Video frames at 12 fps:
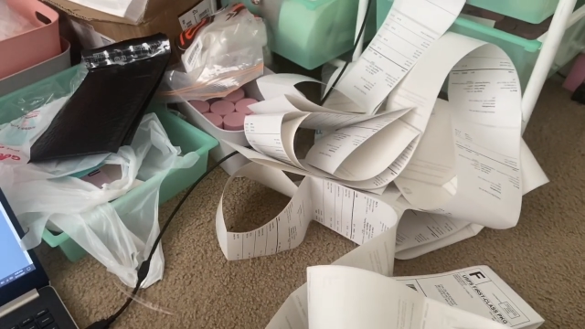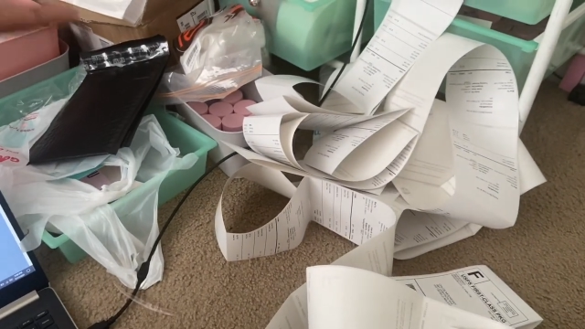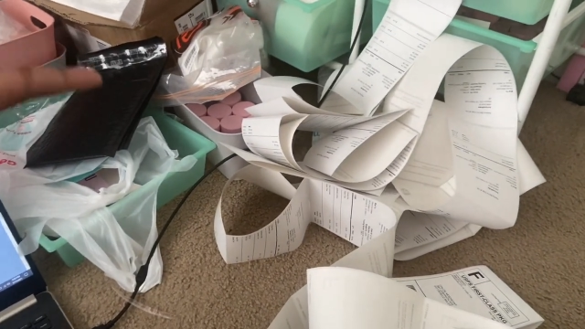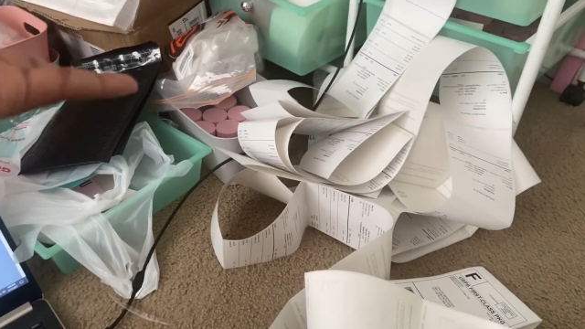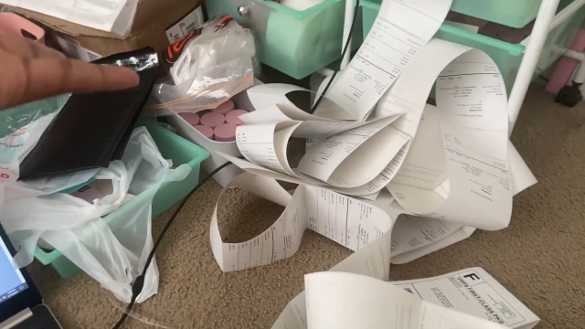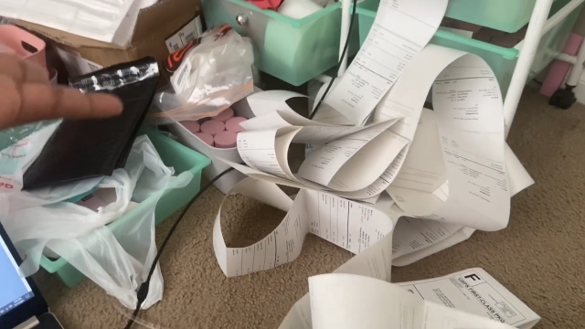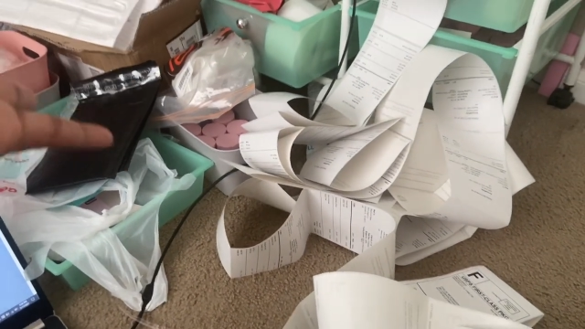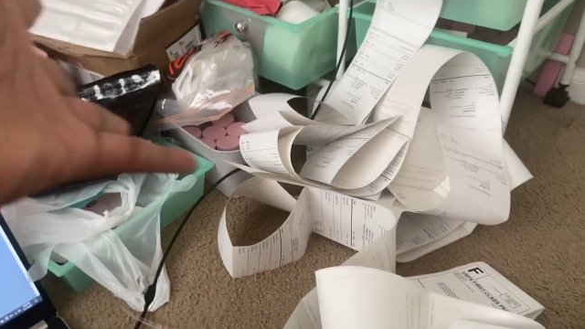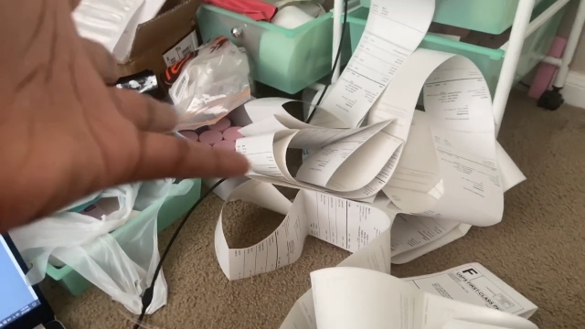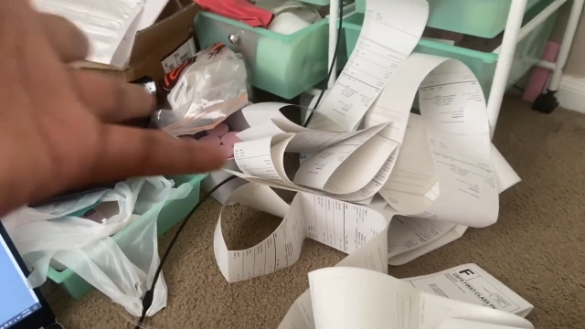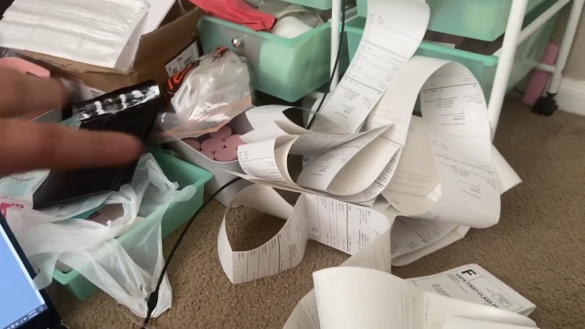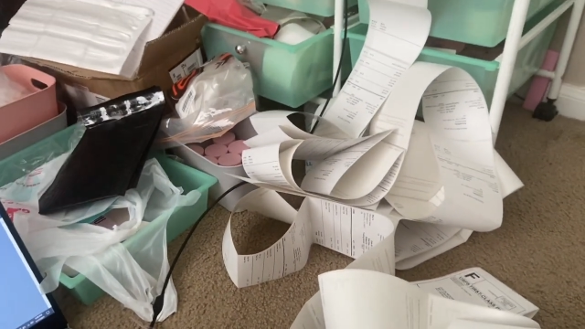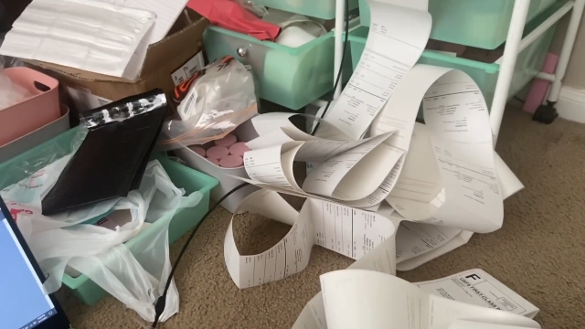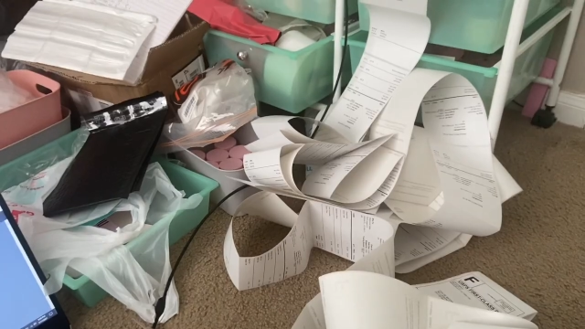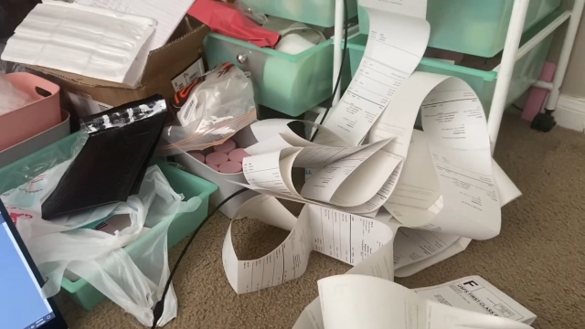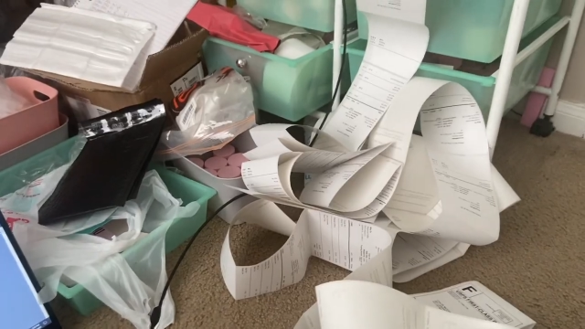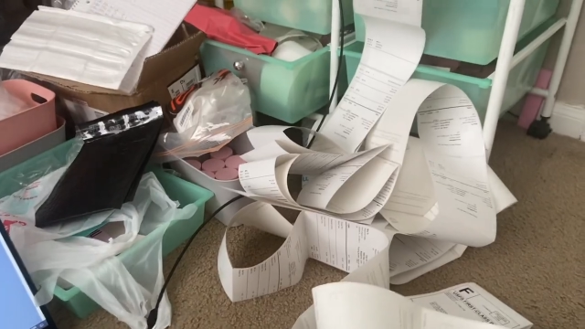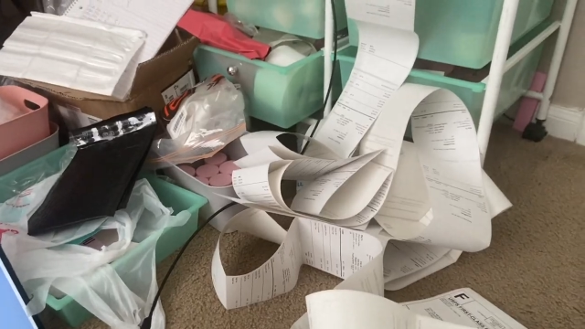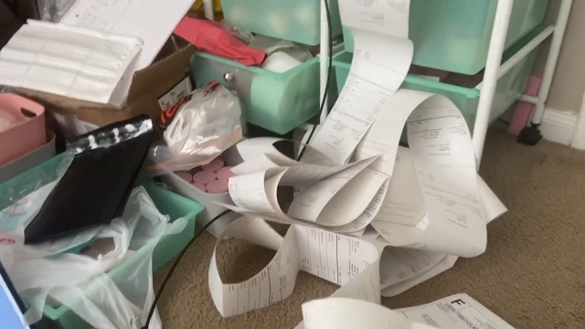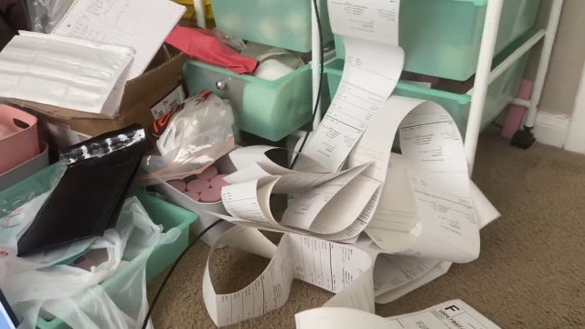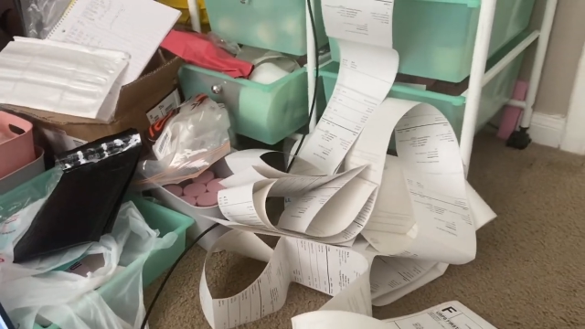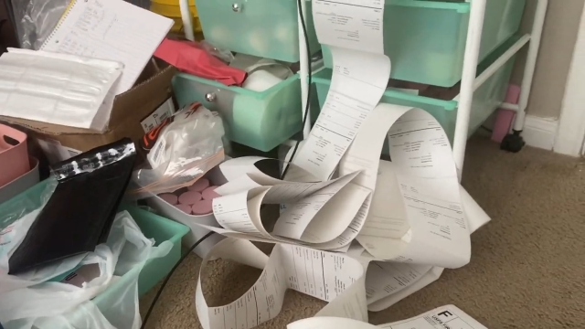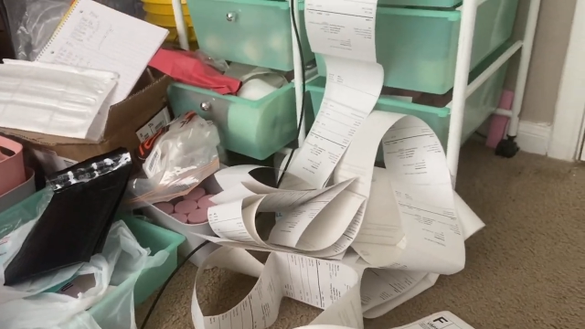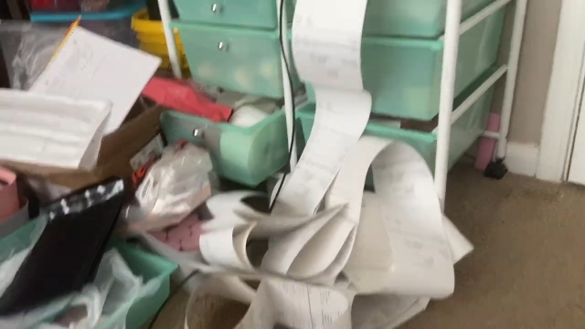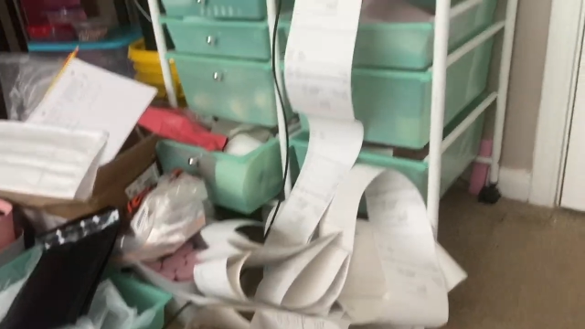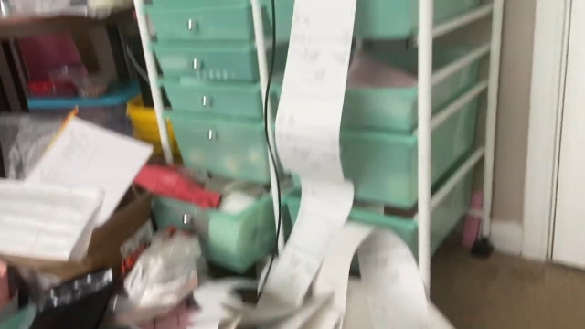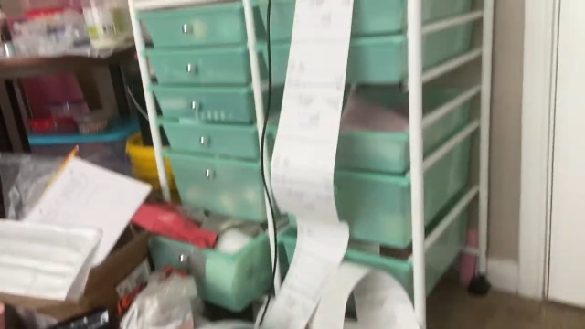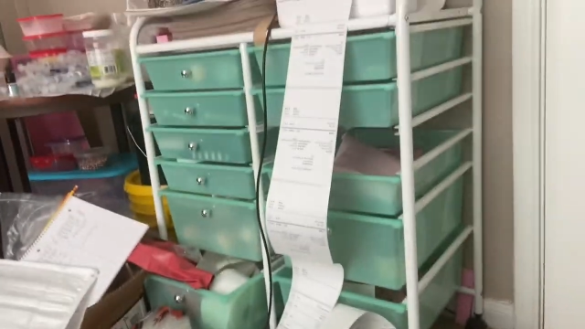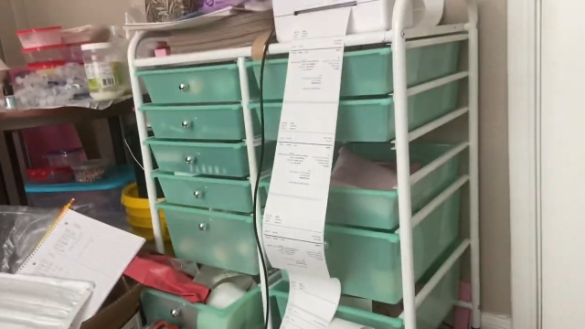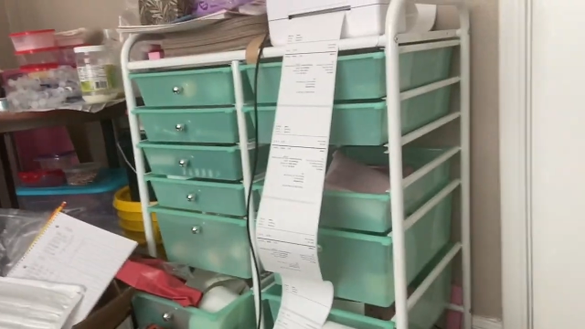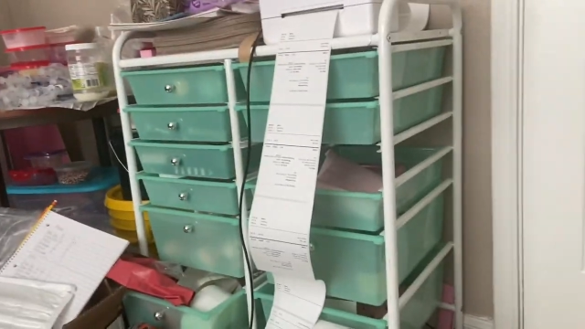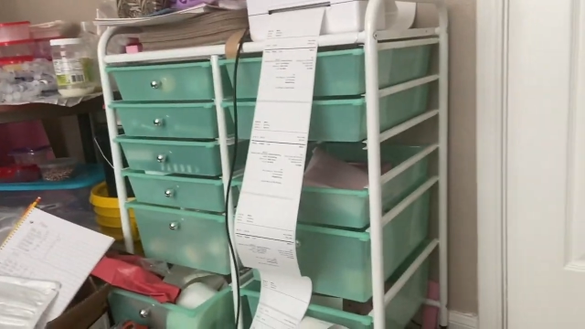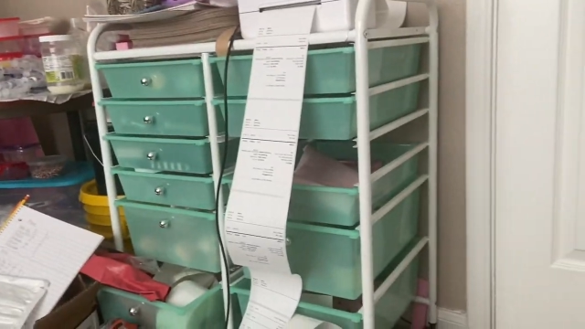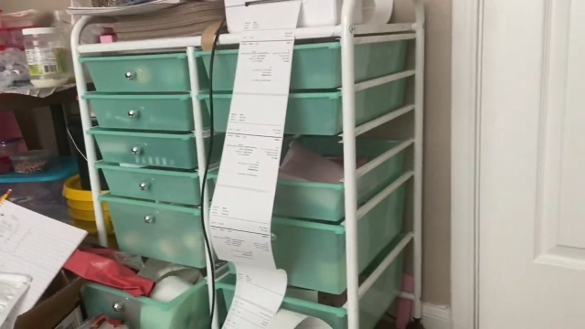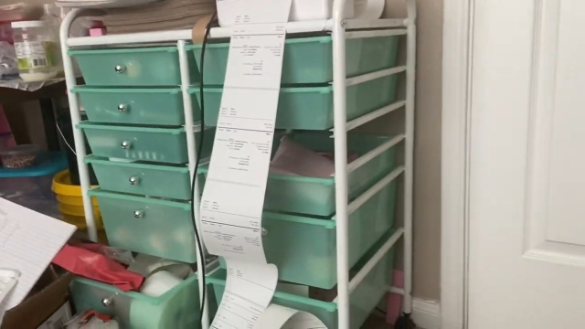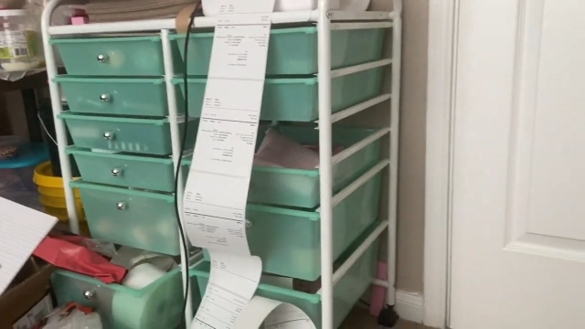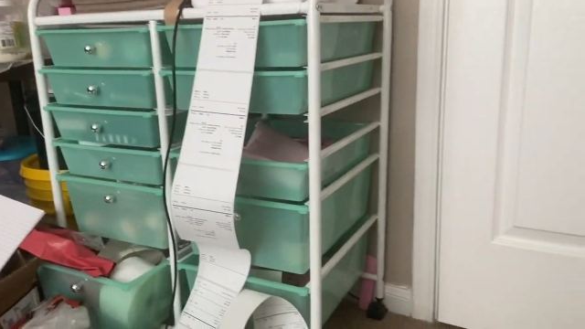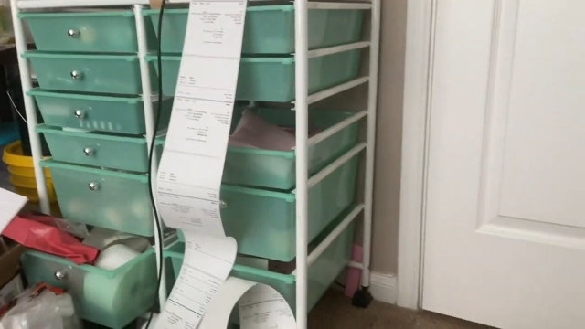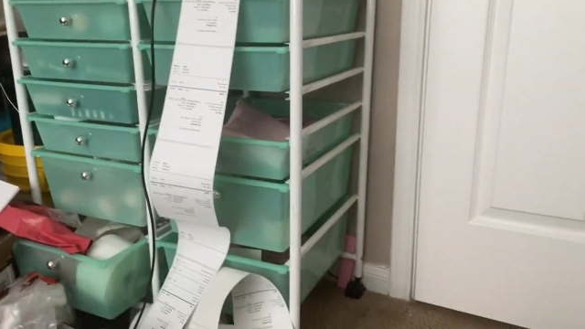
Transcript: [unreadable: no face in view]